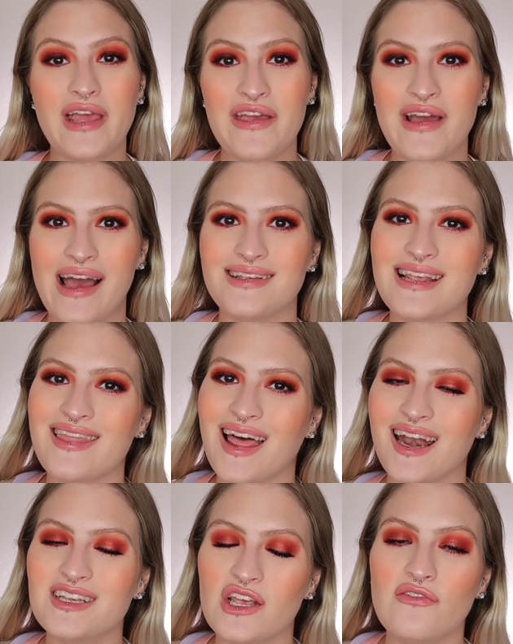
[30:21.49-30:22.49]
yeah, you guys,
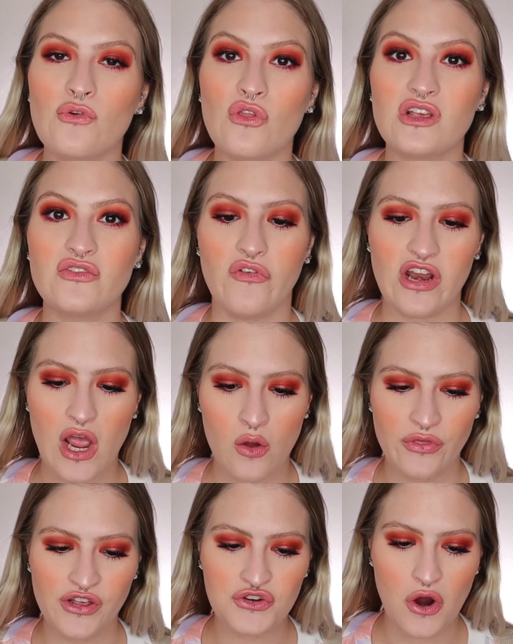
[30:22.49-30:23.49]
that is it for this video.
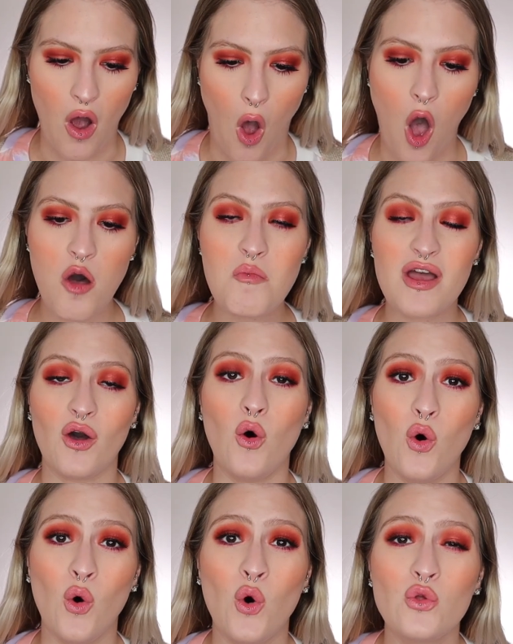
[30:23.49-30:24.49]
These are all my
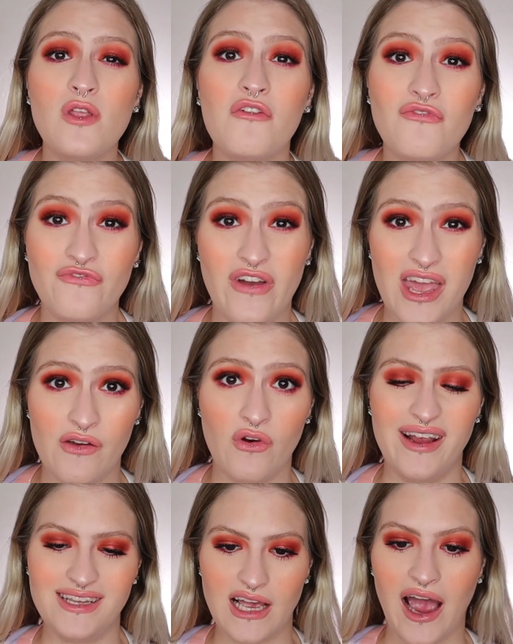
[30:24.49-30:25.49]
old
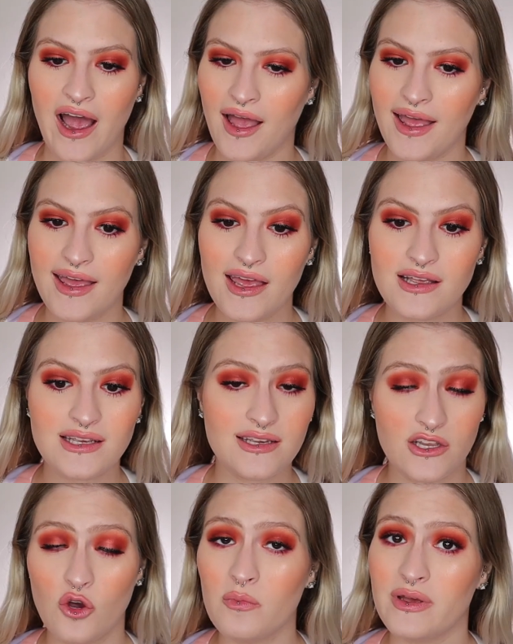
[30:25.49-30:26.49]
favorites. I
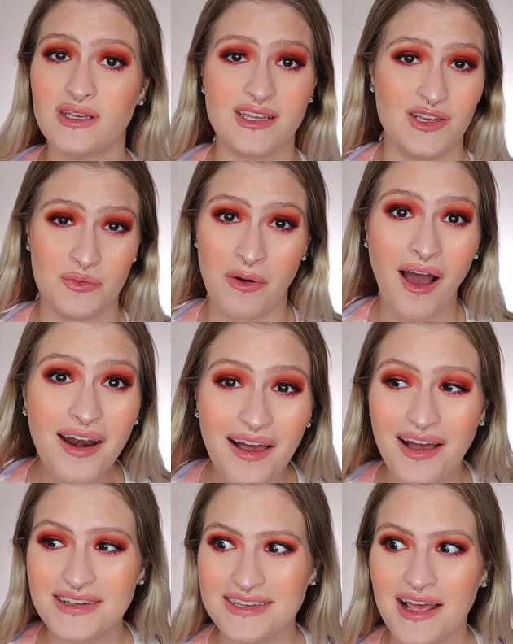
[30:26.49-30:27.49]
still miss these
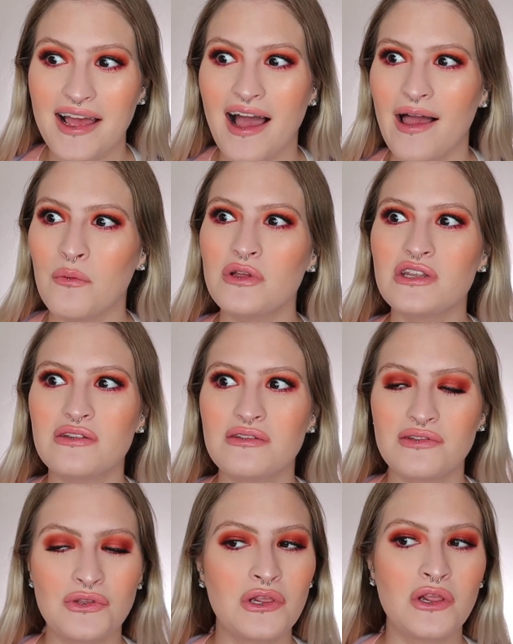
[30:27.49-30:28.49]
products. Like, I would
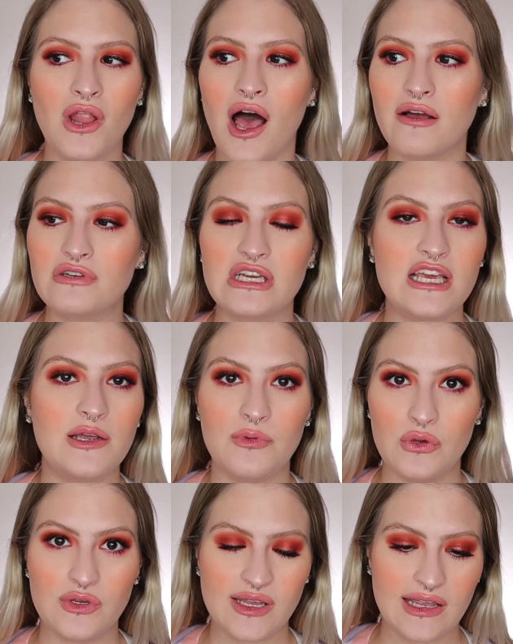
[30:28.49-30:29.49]
love to keep
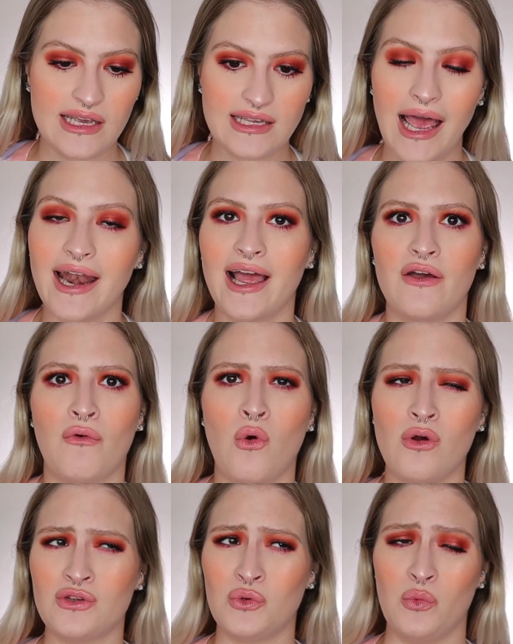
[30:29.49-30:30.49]
using these, and I of
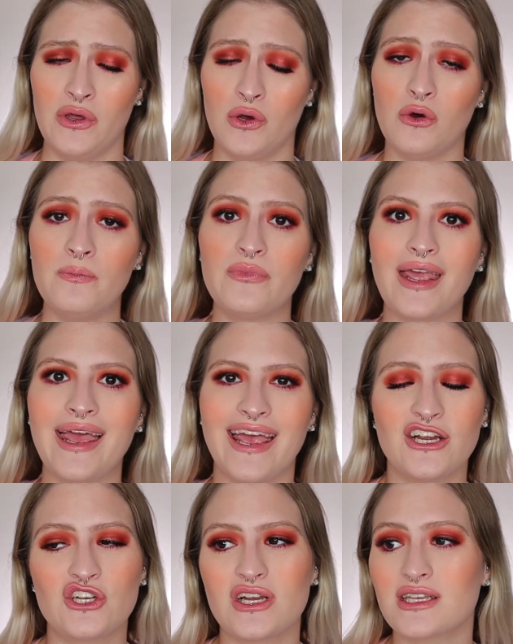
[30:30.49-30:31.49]
course will.
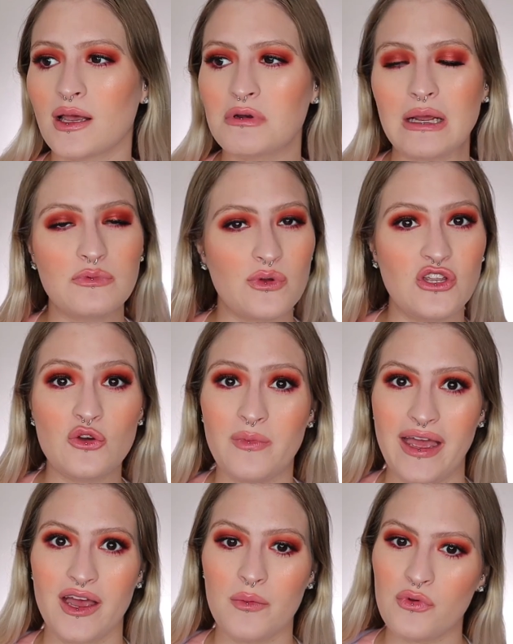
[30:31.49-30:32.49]
It's just sometimes with new
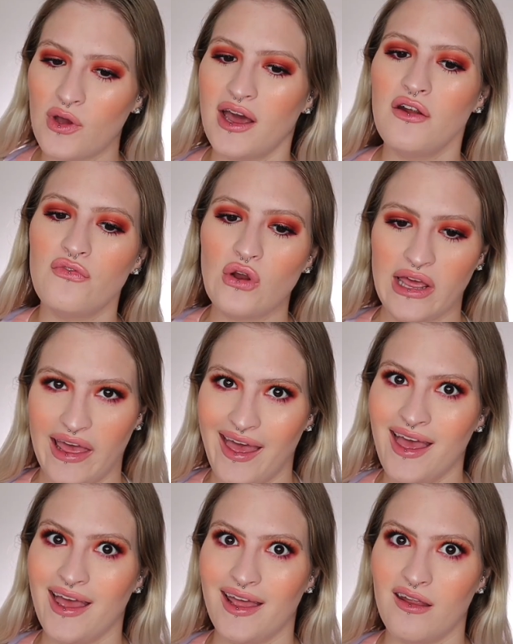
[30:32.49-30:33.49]
makeup, you kind of
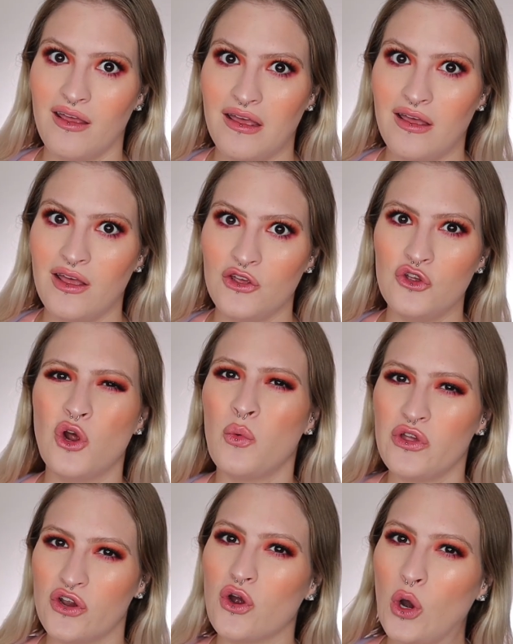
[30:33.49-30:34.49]
forget, you know,
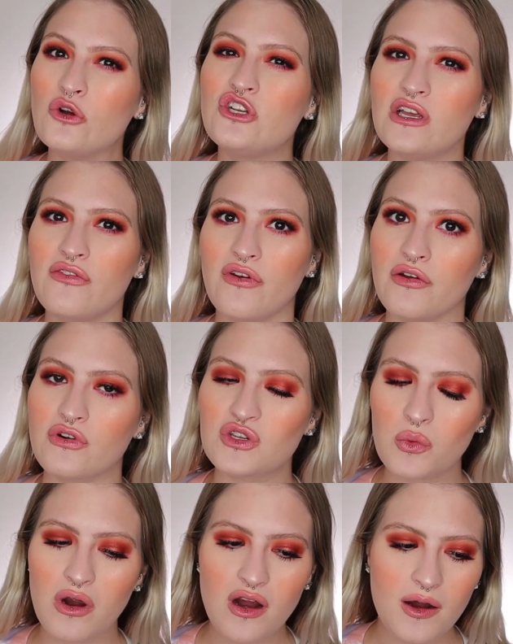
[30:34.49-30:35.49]
what your OG favorites
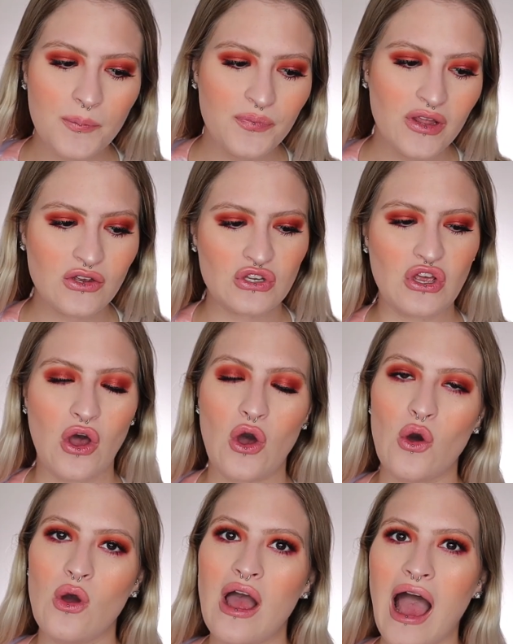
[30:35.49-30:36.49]
were.
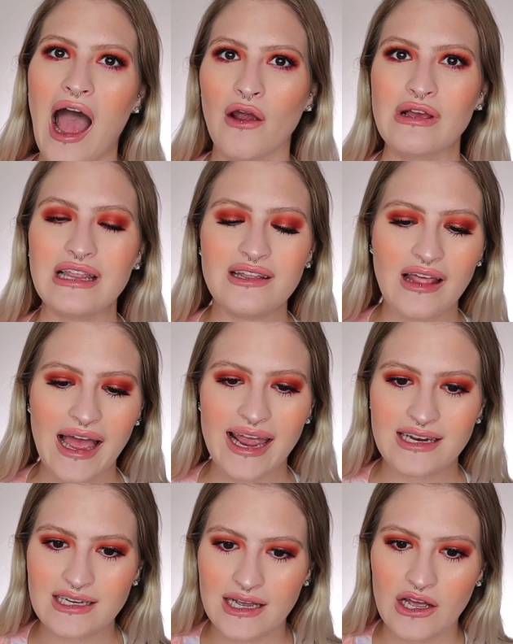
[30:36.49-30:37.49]
So I really
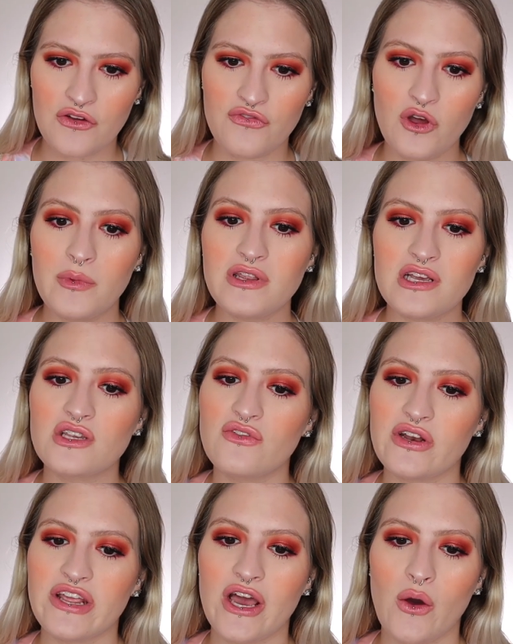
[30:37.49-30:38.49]
liked filming this
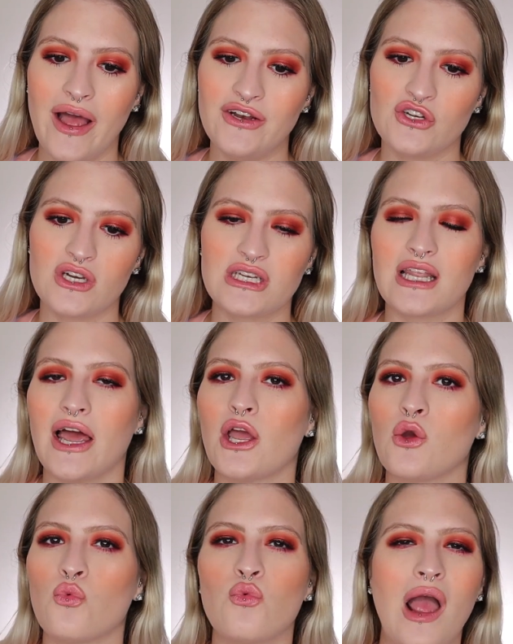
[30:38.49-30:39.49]
video and just
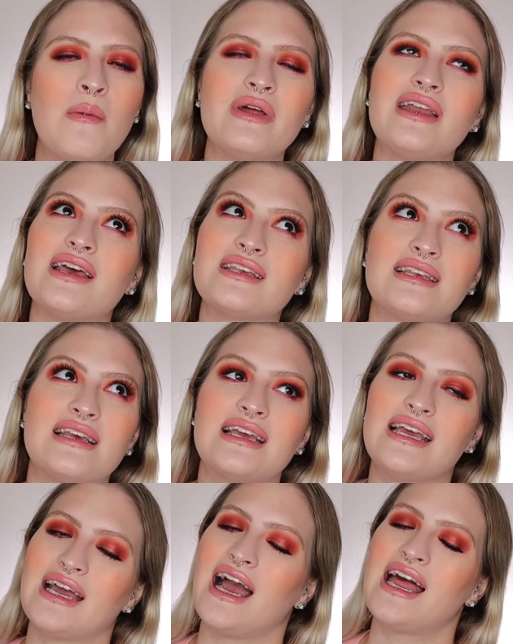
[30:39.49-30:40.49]
like
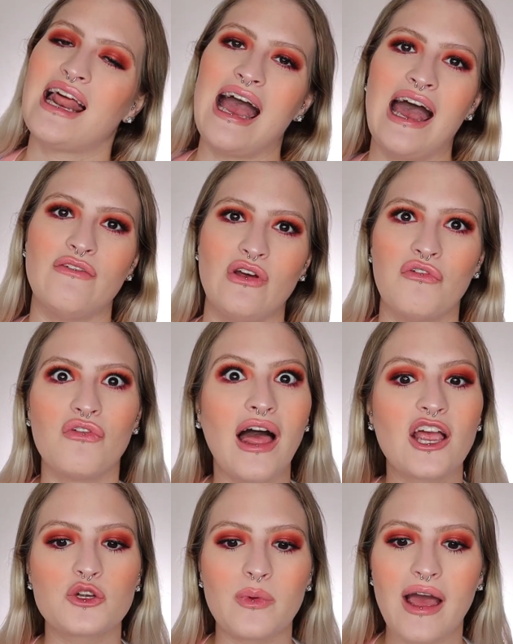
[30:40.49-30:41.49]
reminiscing and kind of having
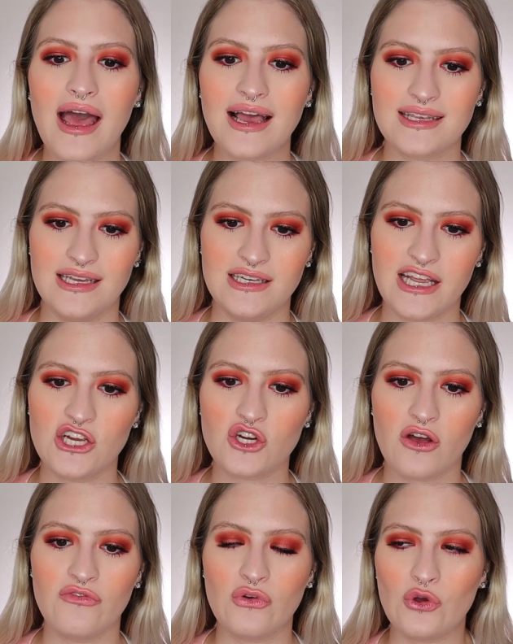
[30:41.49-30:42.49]
flashbacks and
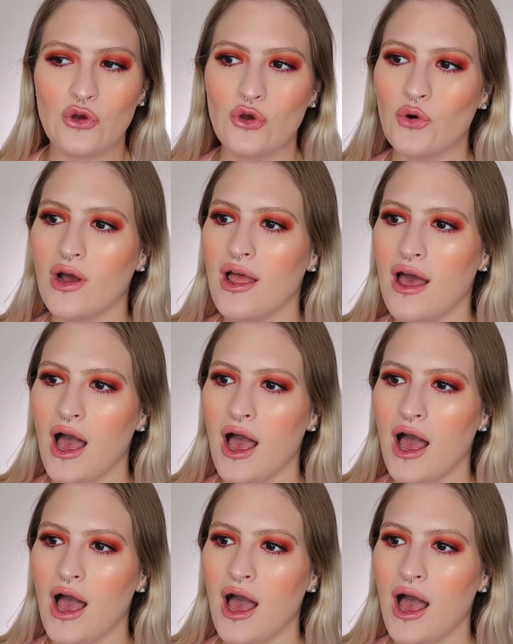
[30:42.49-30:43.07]
deja vu.